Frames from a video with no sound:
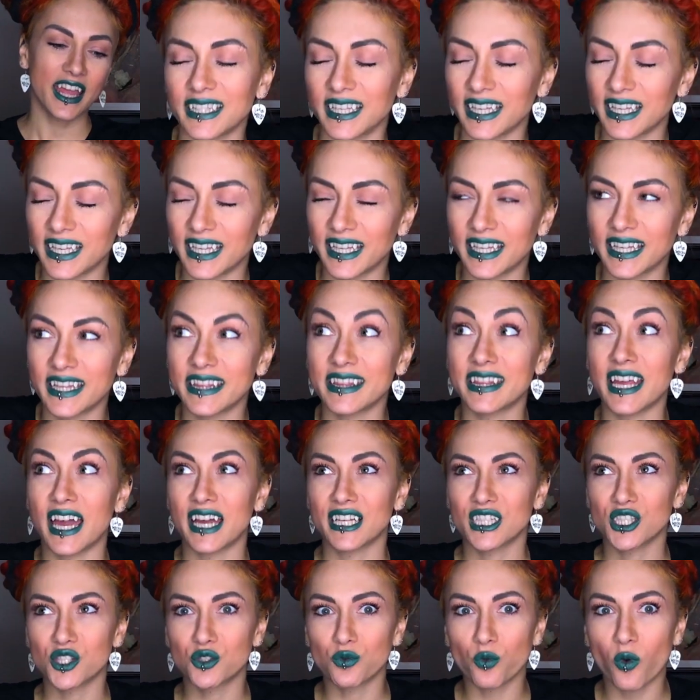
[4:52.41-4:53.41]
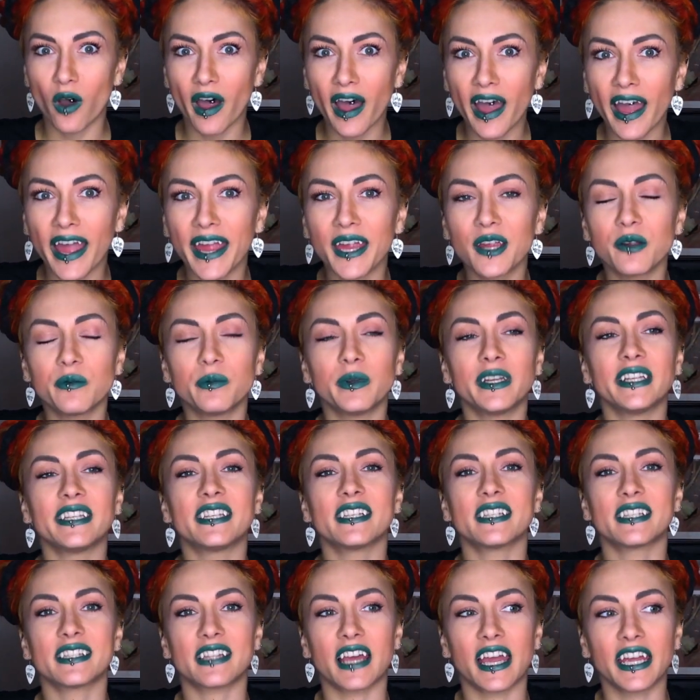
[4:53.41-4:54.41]
and that's why we
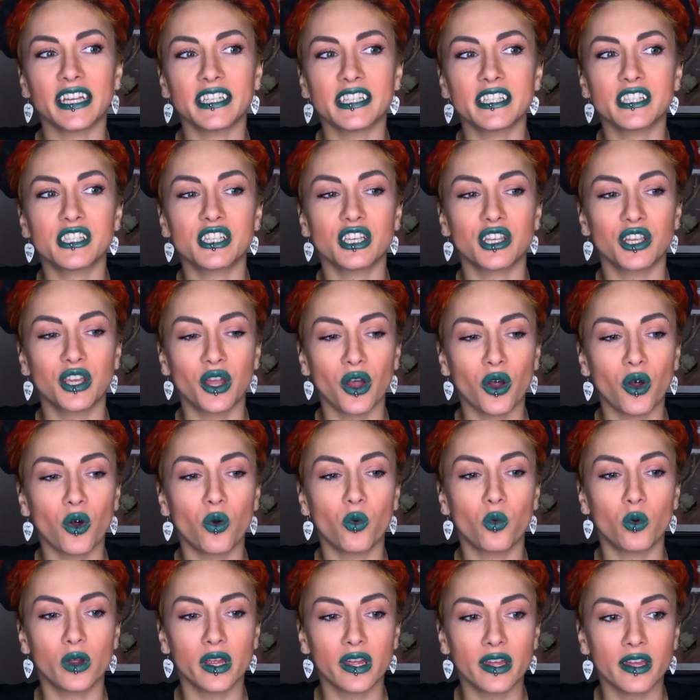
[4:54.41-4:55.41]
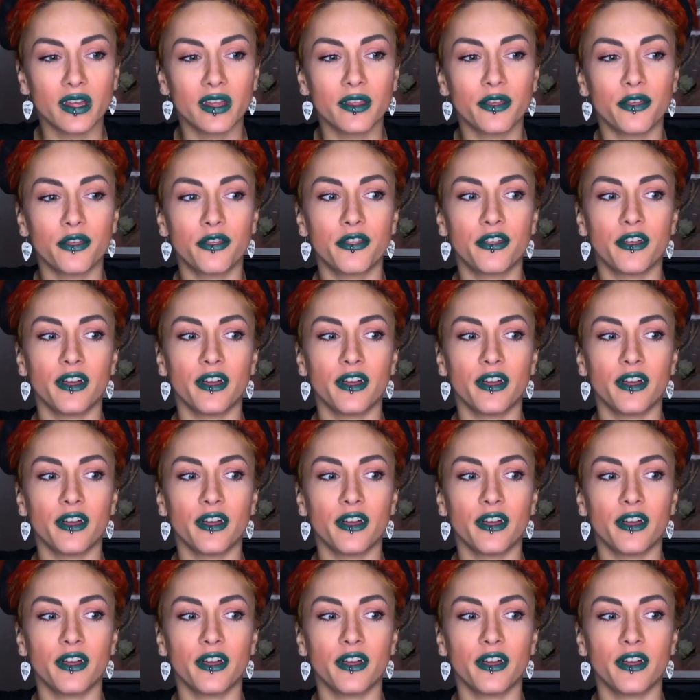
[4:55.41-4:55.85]
decided to go with